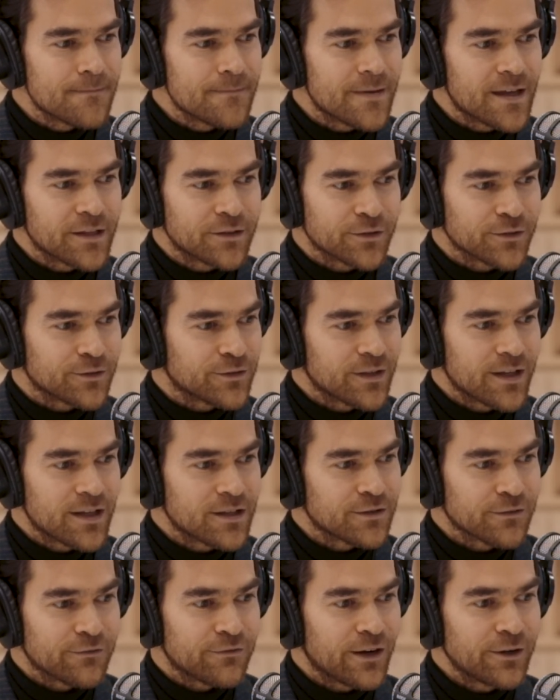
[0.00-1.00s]

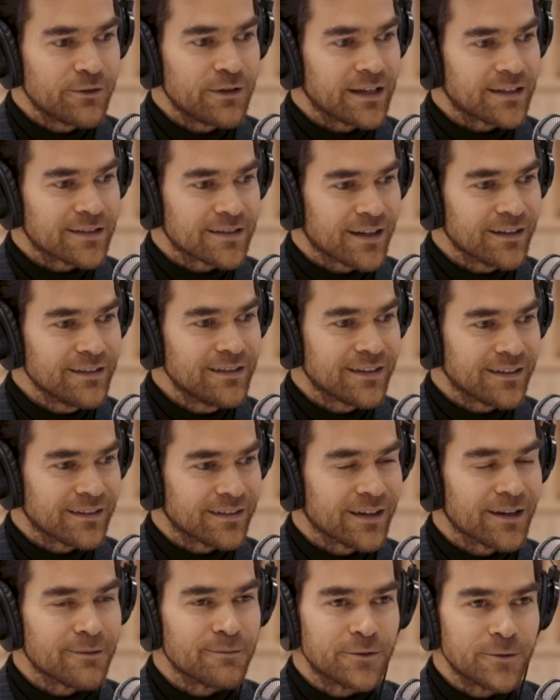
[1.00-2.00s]
it's a very exciting
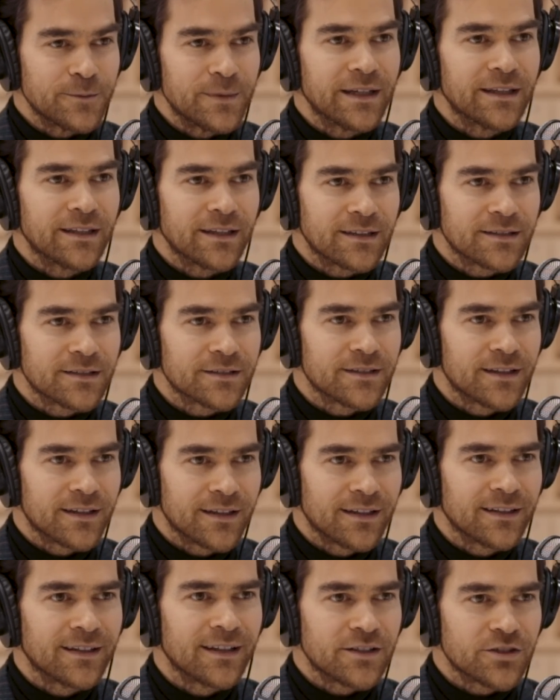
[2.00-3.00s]
time to be in
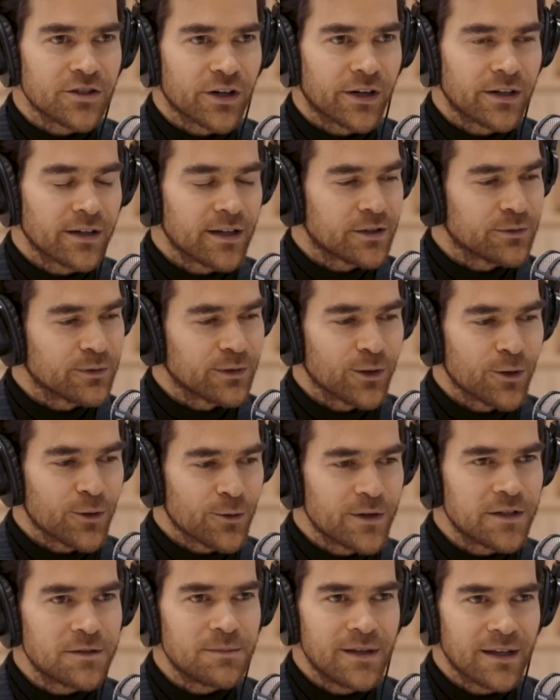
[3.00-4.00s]
HR. It will
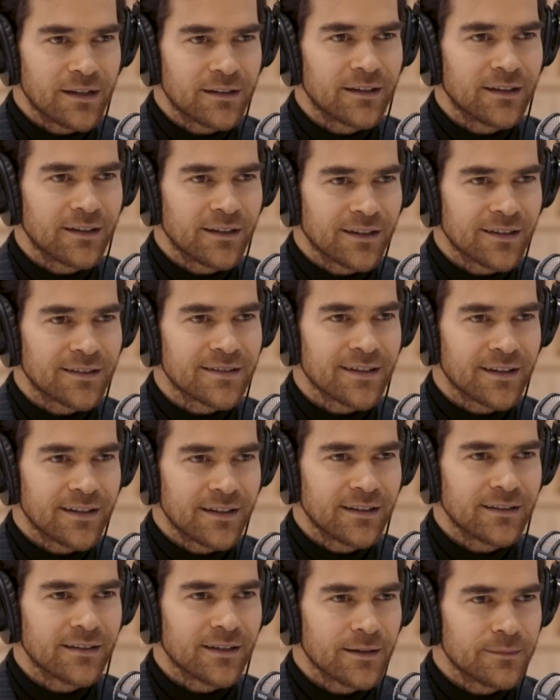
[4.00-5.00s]
always be, I think, an
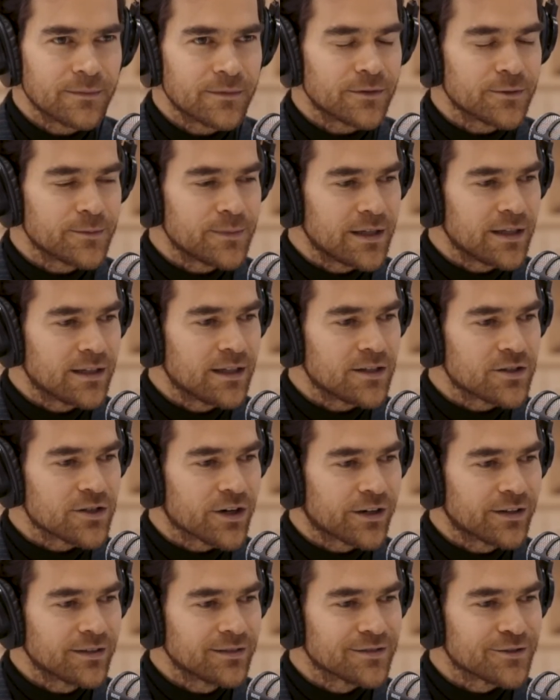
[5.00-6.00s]
exciting time to be in
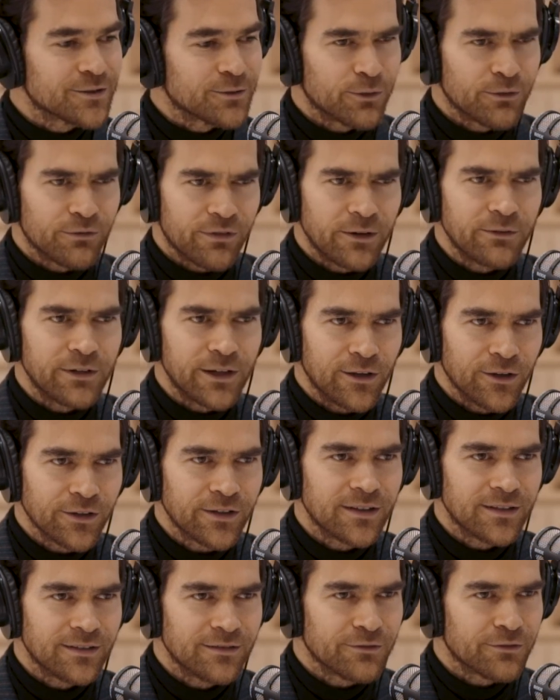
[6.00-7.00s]
HR. So we're very
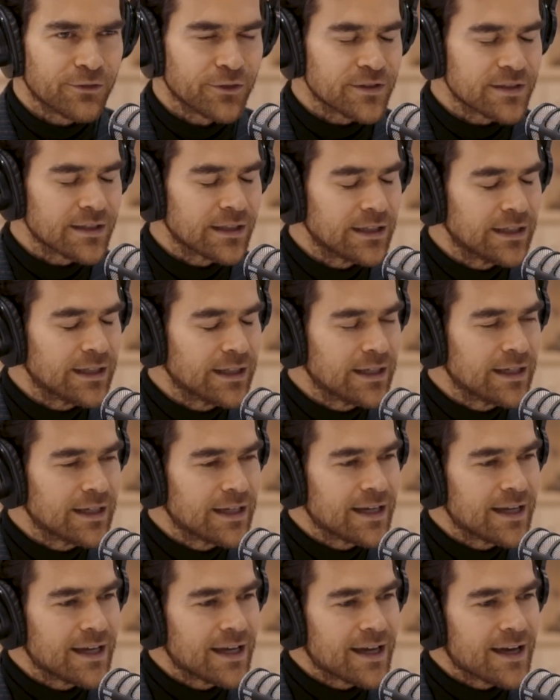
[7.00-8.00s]
lucky, firstly.
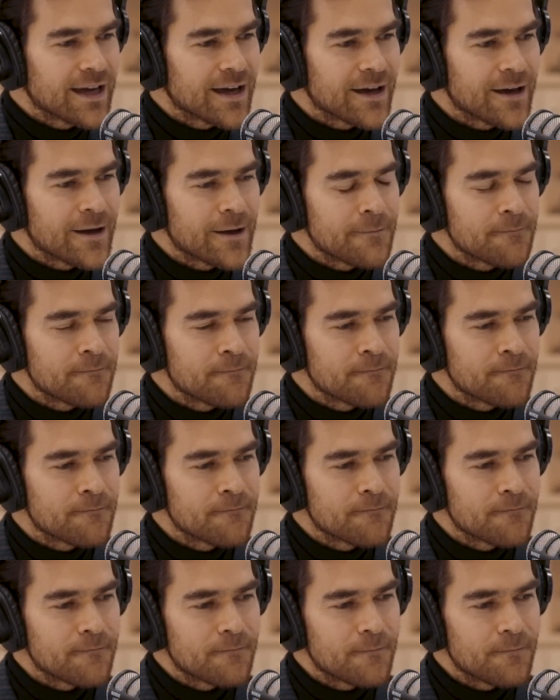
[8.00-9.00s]
I
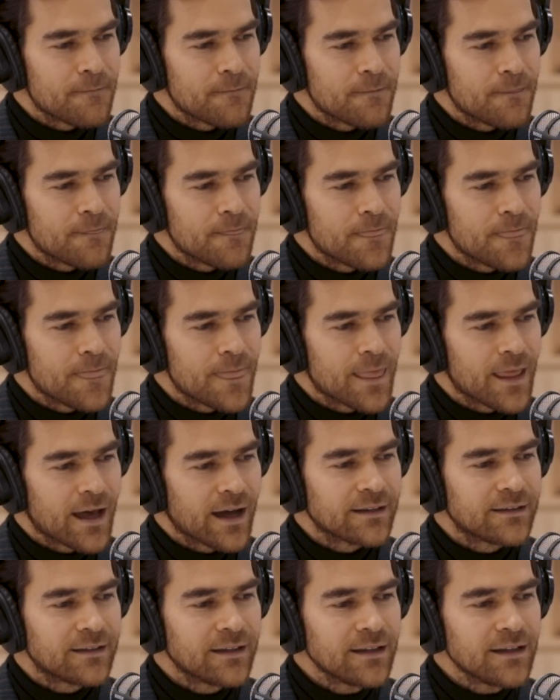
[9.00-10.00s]

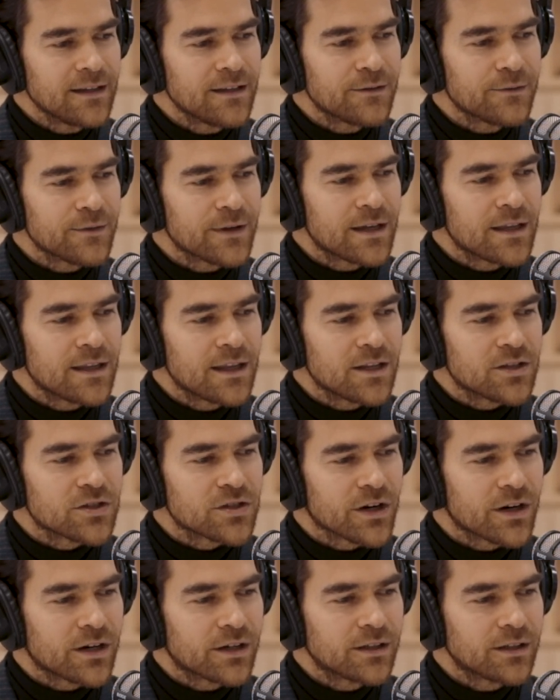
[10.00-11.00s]
think in
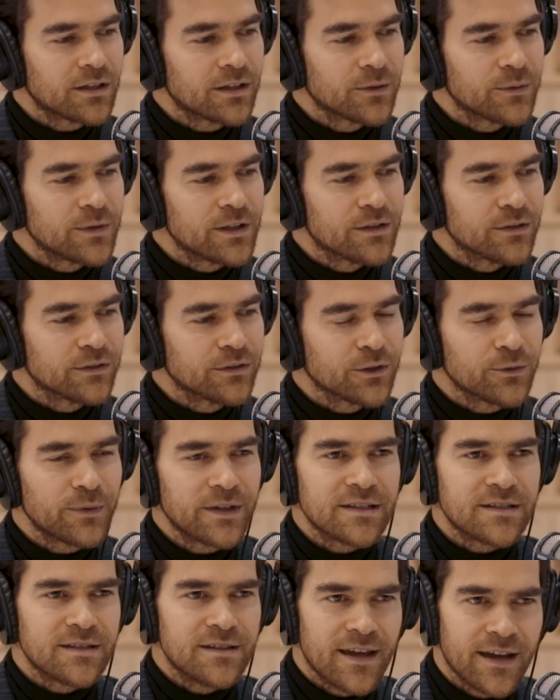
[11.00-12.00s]
HR, we don't
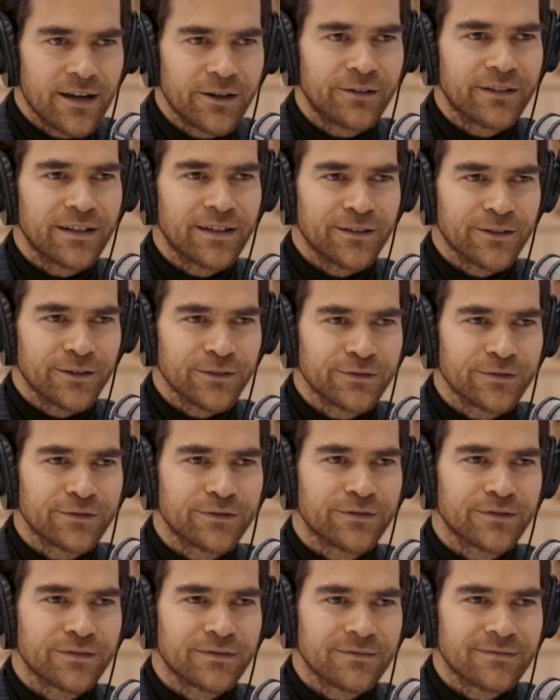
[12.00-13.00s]
always dare enough
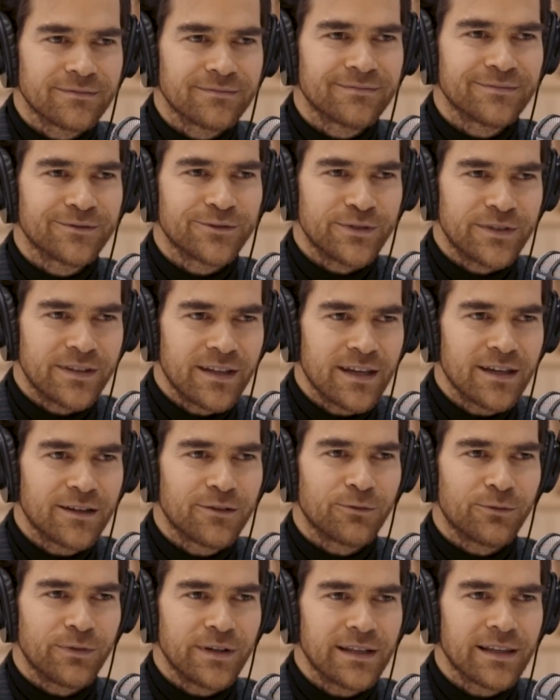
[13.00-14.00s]
to take
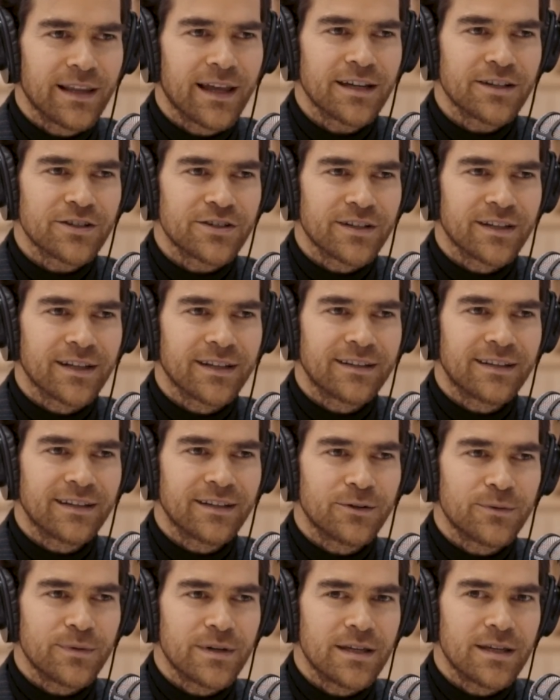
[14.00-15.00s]
real action. I
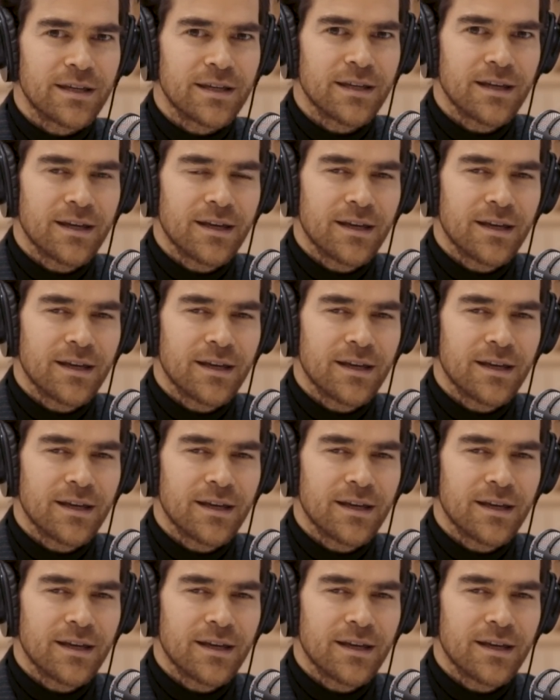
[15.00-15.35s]
think we